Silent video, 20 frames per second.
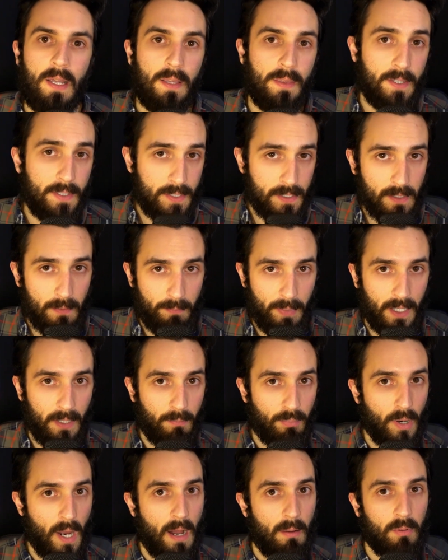This is a
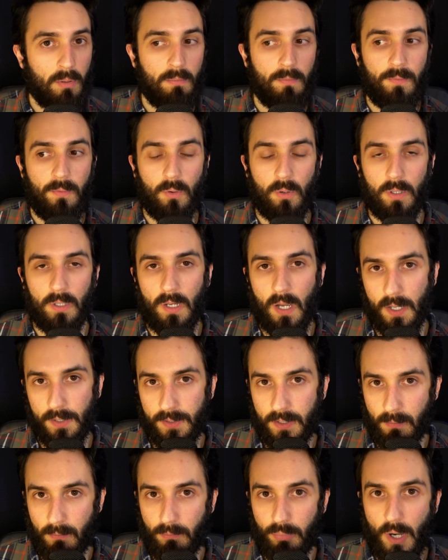big problem for
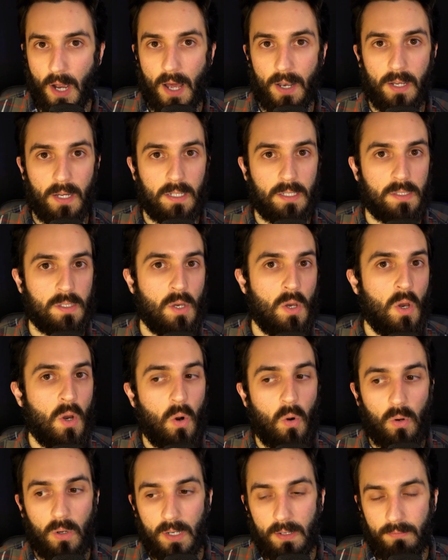custom products,
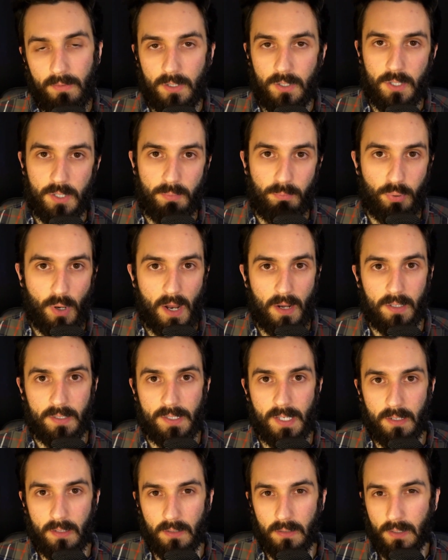or even just
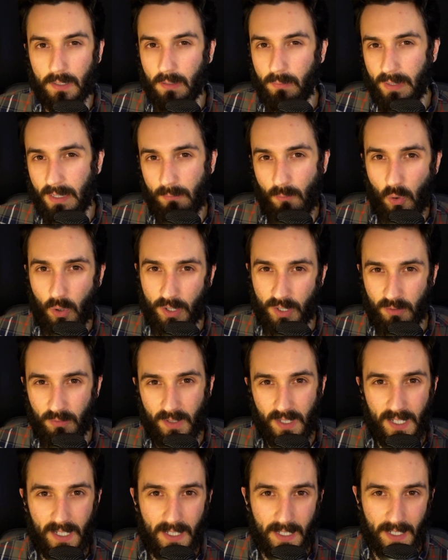products that are a little bit more
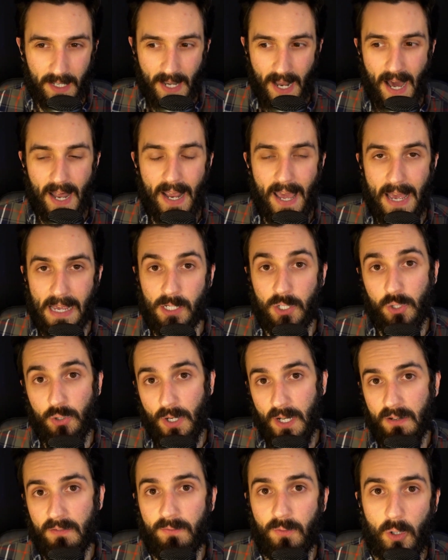unique and not as
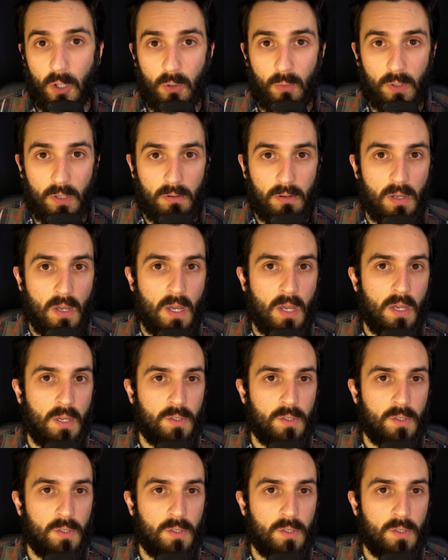straightforward.